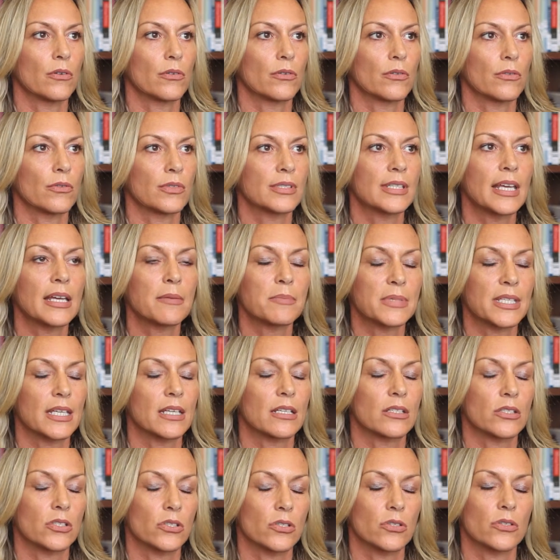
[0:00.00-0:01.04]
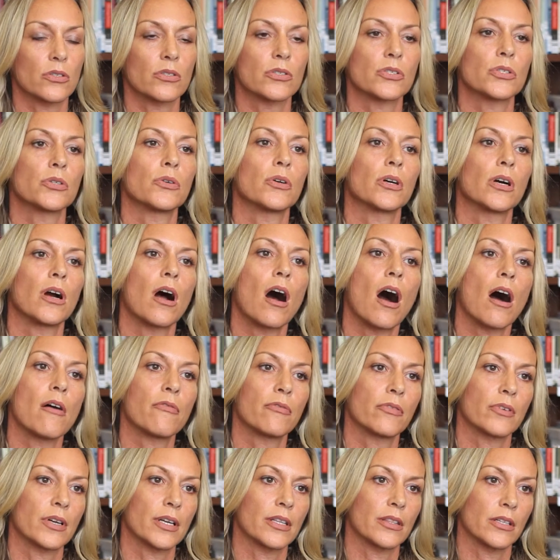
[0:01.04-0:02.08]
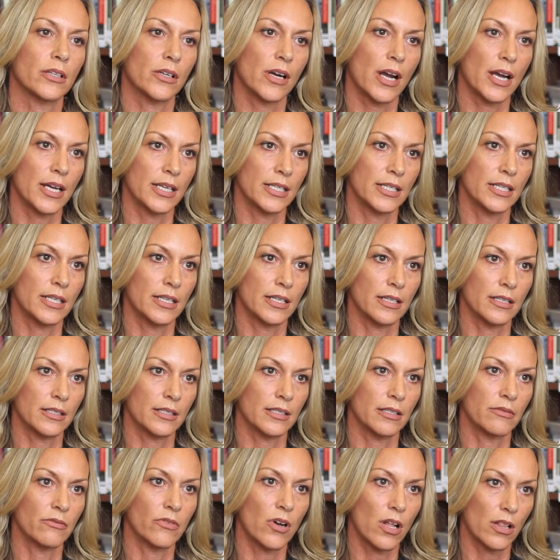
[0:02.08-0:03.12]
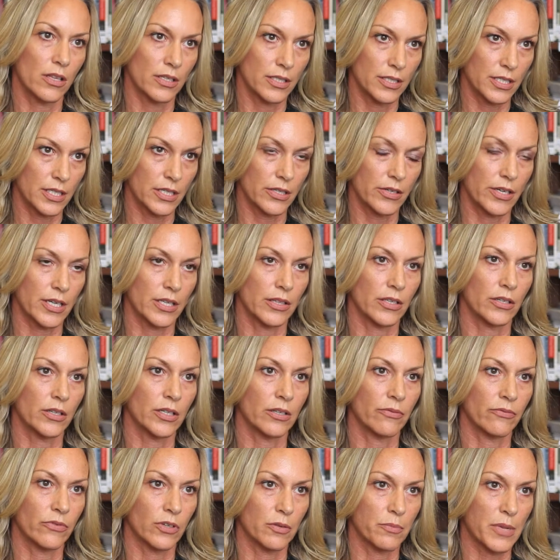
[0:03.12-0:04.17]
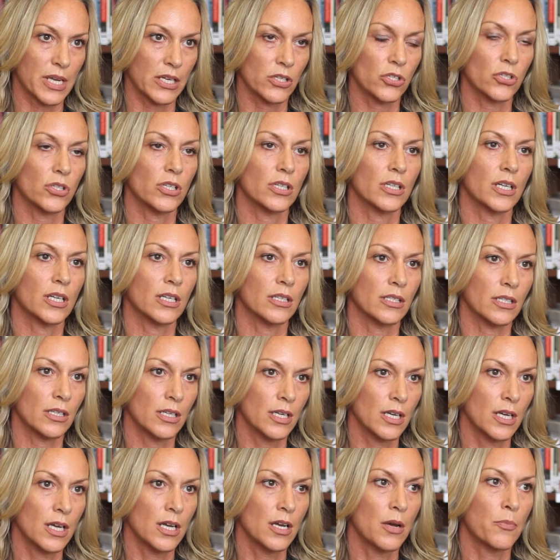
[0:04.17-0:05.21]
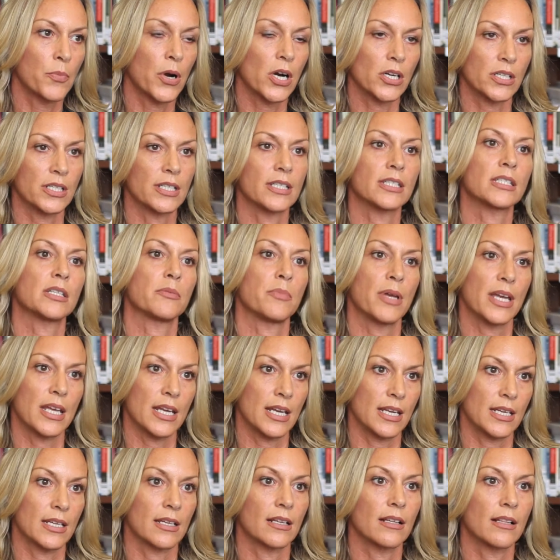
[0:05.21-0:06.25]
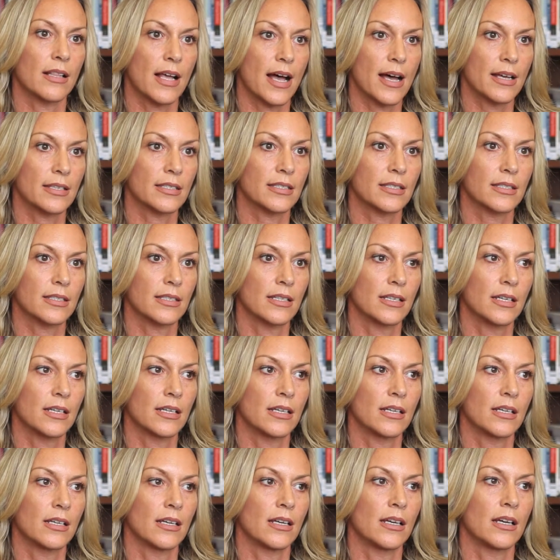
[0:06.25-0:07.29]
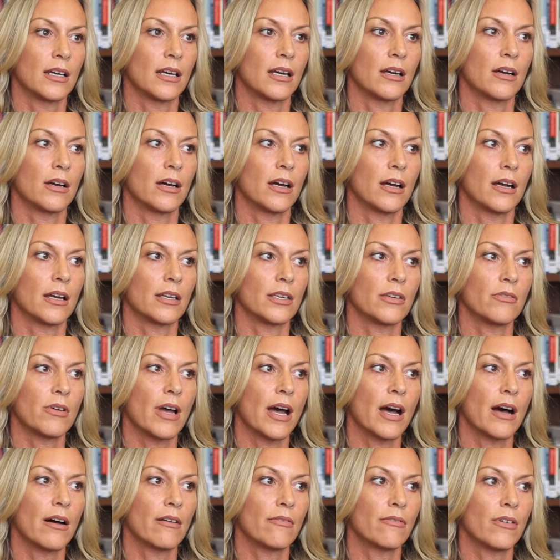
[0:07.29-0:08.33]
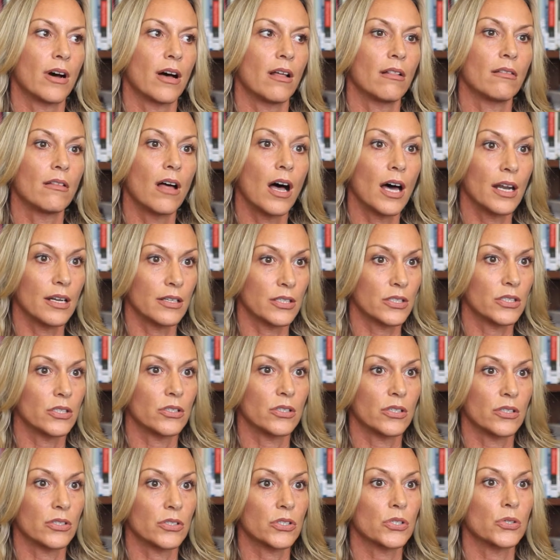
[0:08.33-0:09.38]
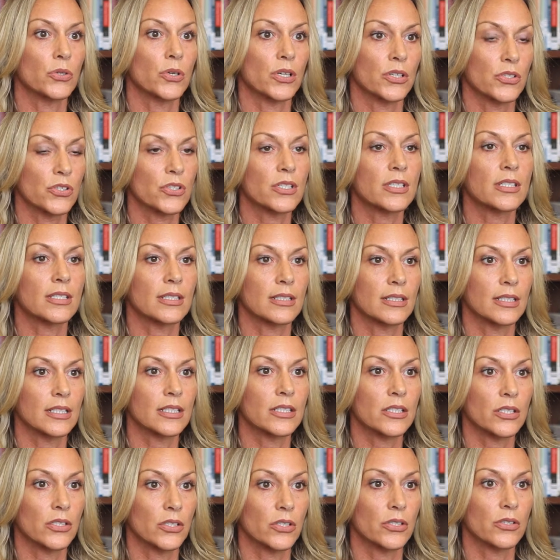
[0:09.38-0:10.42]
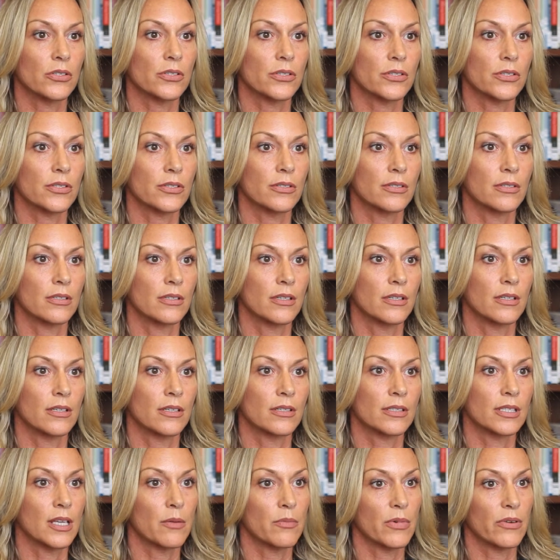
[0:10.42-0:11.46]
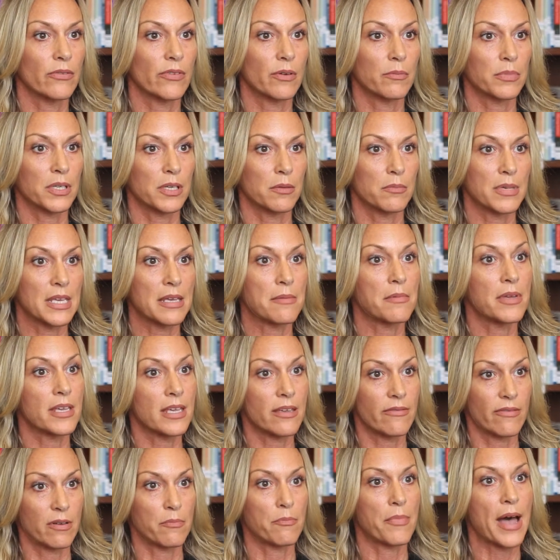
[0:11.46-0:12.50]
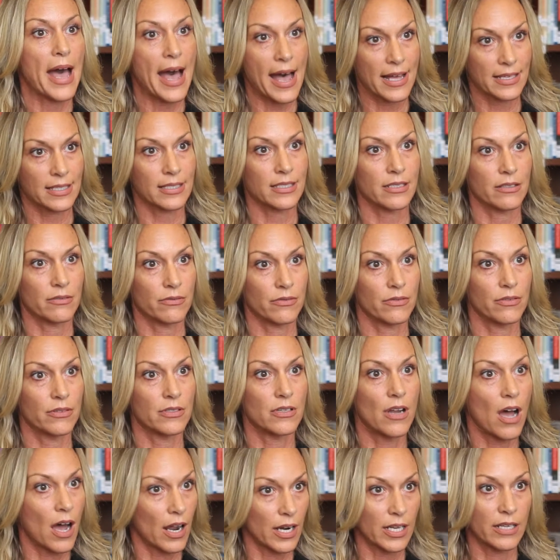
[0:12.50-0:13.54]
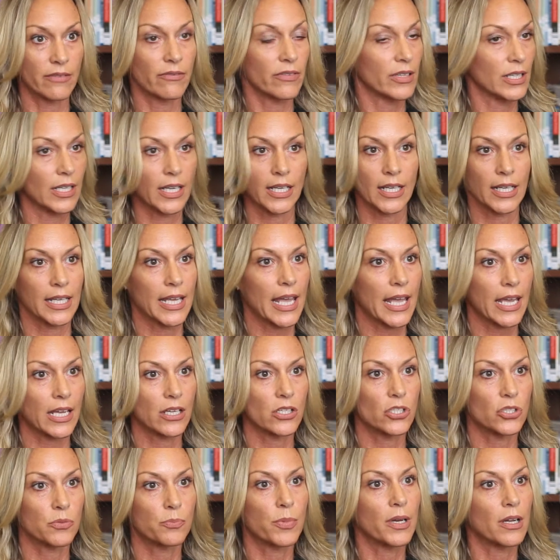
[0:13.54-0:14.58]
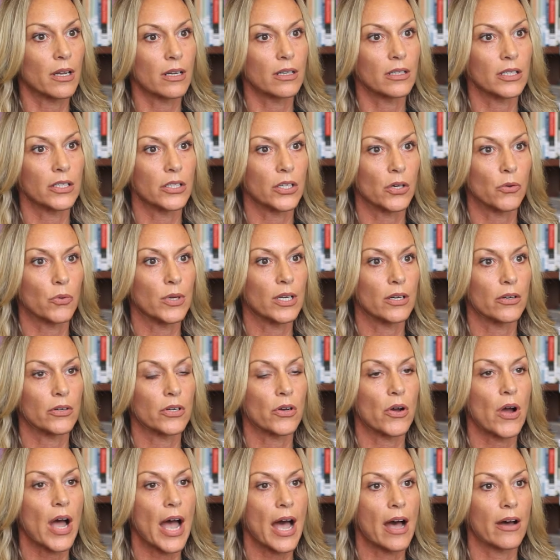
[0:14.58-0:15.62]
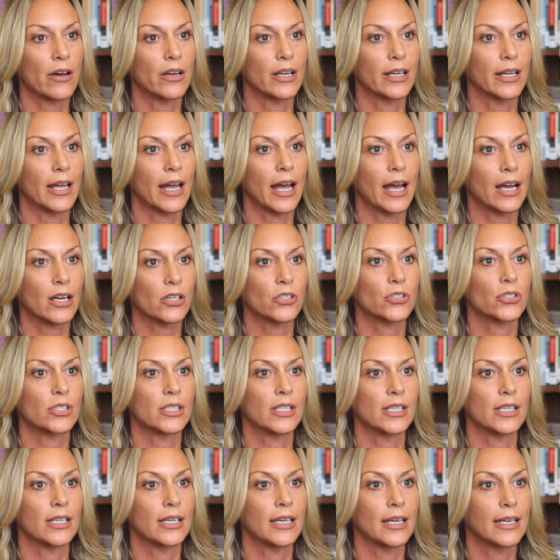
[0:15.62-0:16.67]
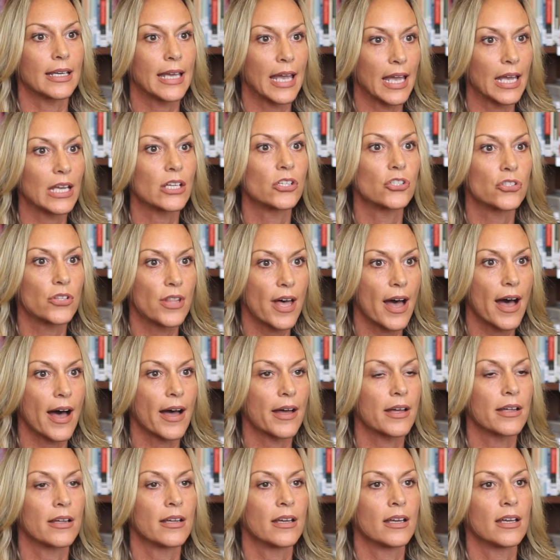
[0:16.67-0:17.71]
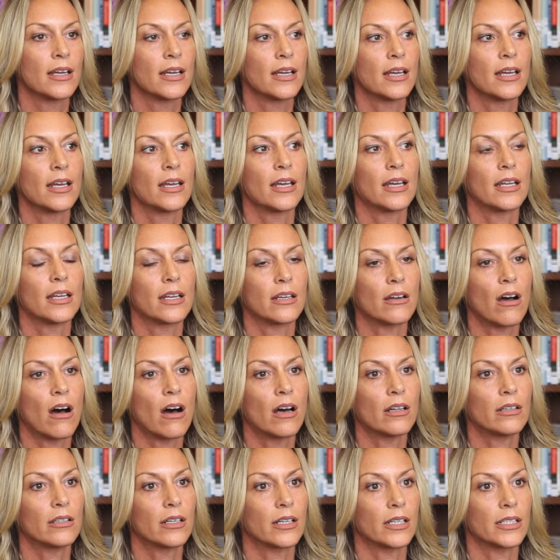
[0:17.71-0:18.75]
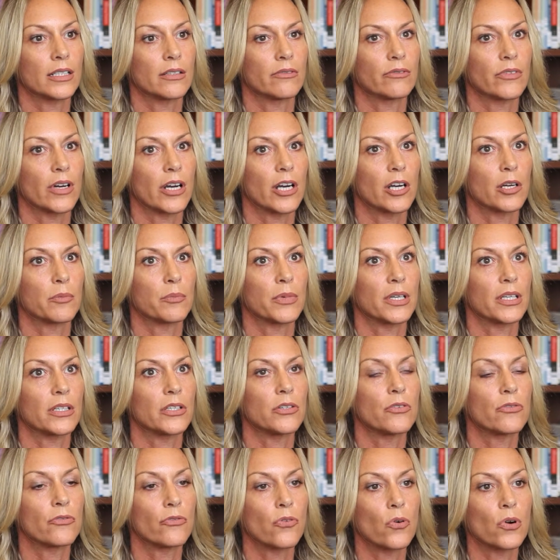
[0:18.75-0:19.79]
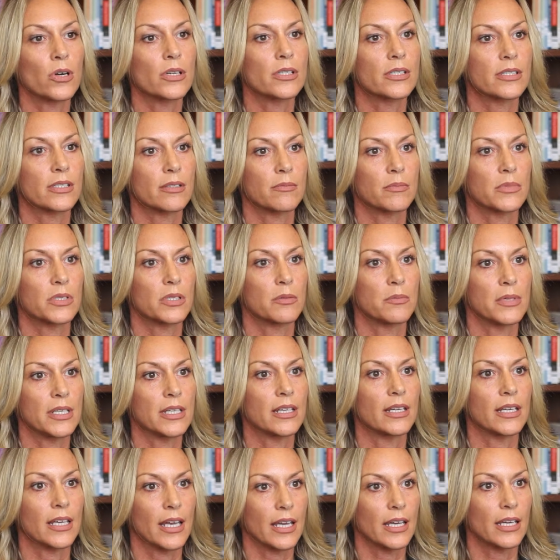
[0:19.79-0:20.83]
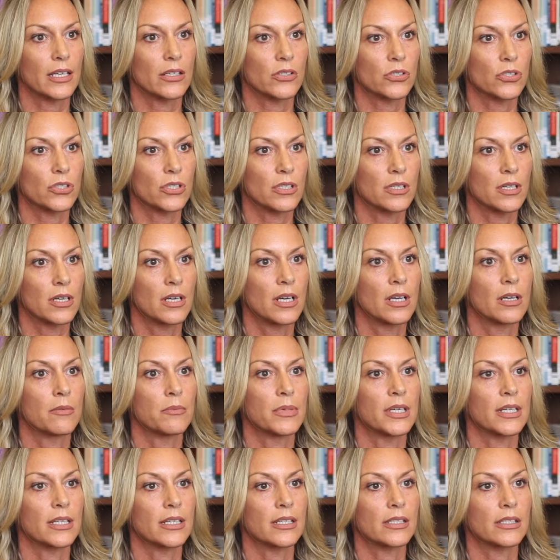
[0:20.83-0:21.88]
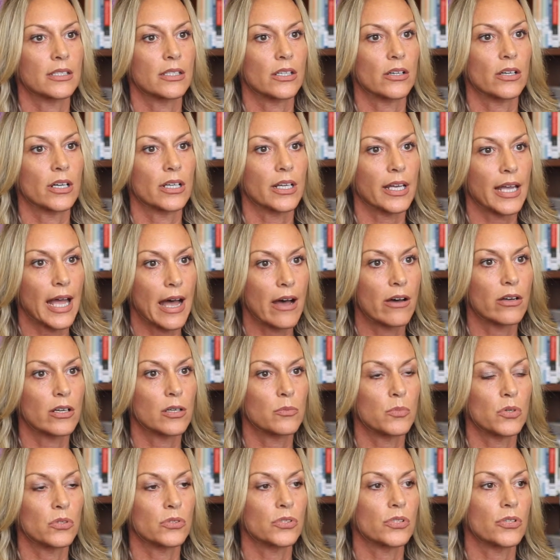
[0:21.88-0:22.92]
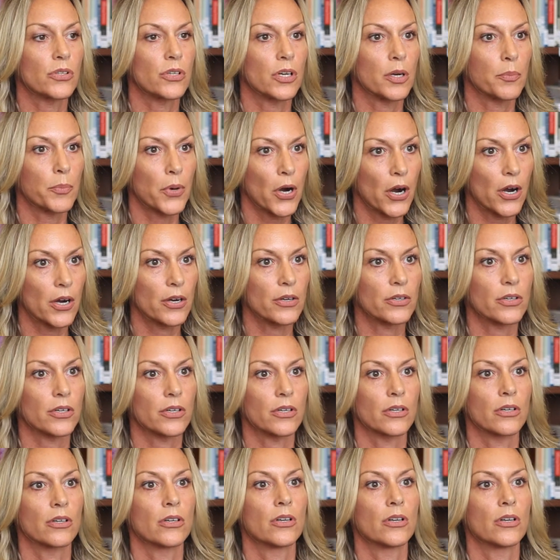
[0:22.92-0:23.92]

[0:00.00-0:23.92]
same set of students who are offering their ideas and volunteering their information and participating in class. You have a lot of students who are just listeners. Some of them could be even passive, not even engaged, but we don't know how to actually gauge that. In an online environment, you force them to be engaged because they're accountable to their partner,